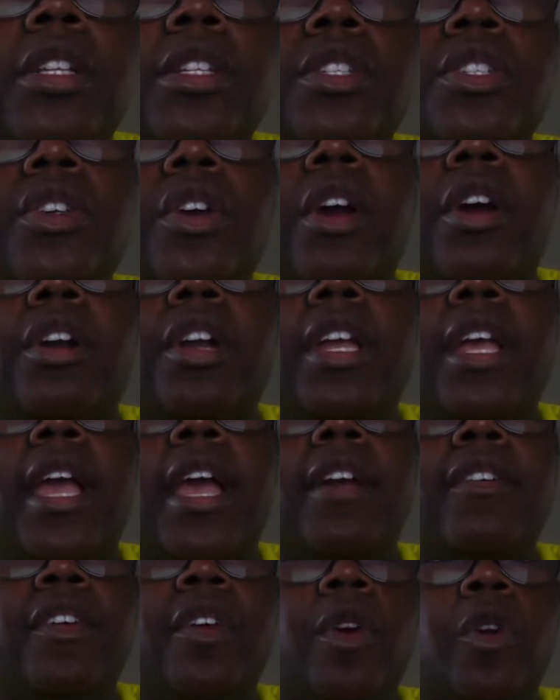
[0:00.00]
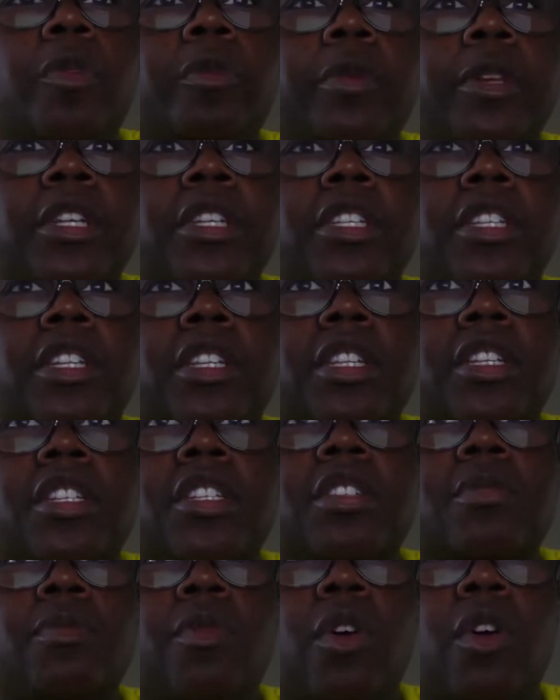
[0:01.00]
So I already have it open to the
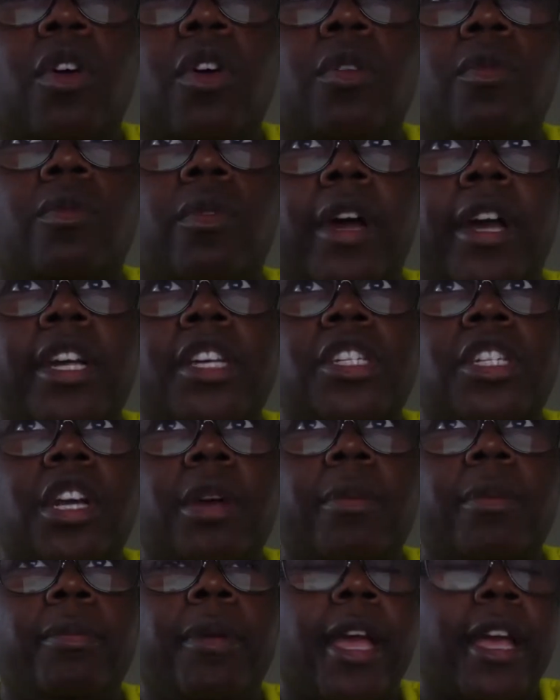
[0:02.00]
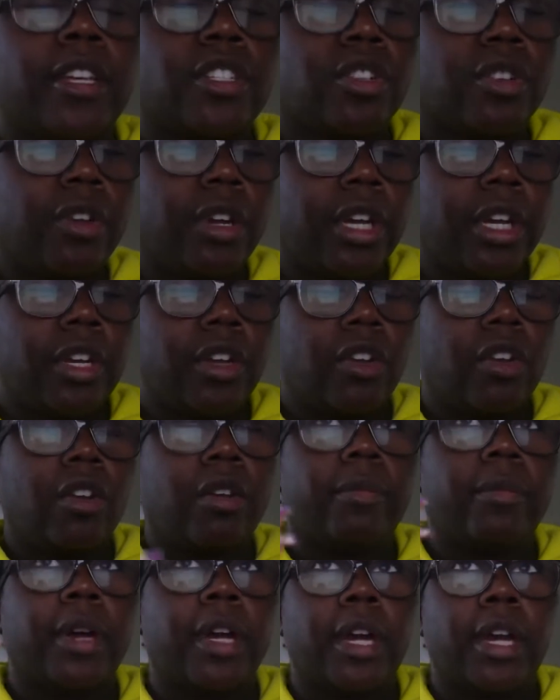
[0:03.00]
small white shopping bag screen
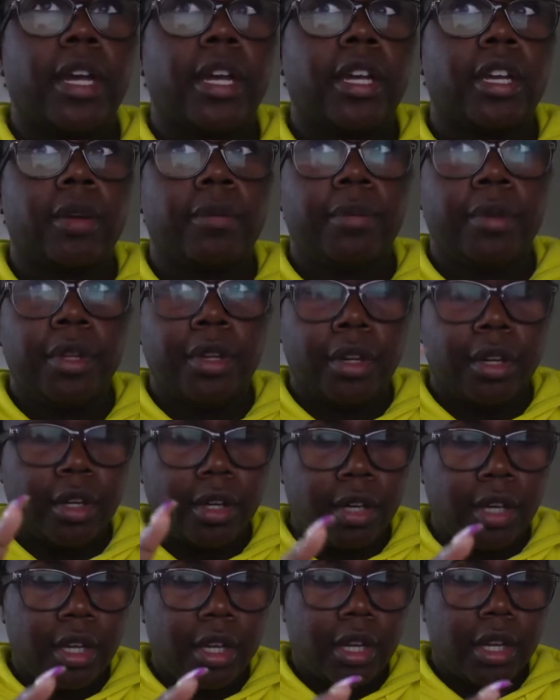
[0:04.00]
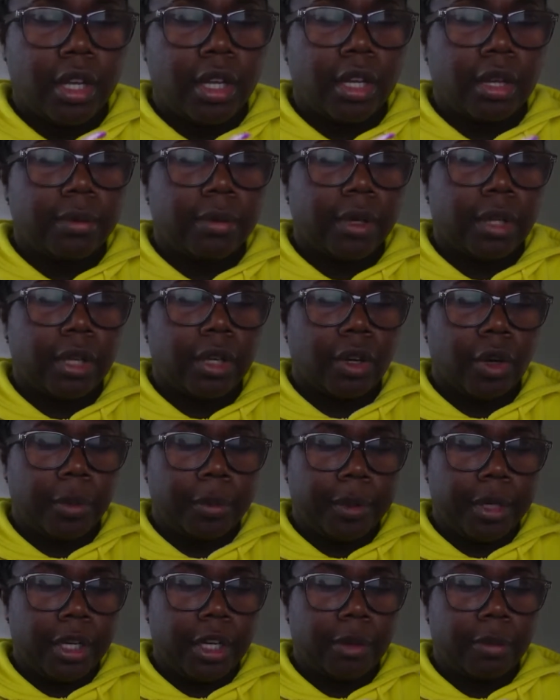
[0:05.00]
on my computer. I'm gonna
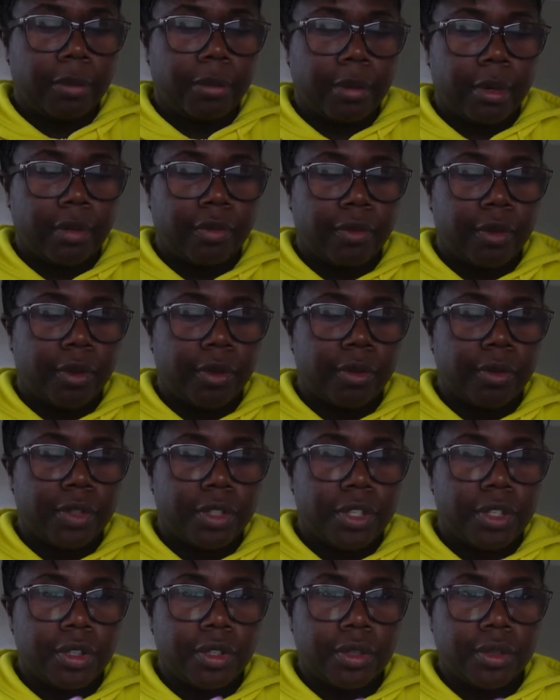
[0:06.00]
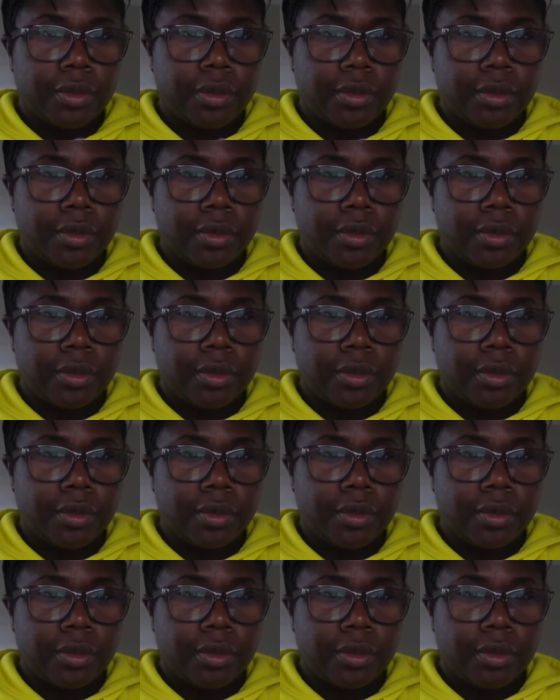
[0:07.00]
open it up on my phone too.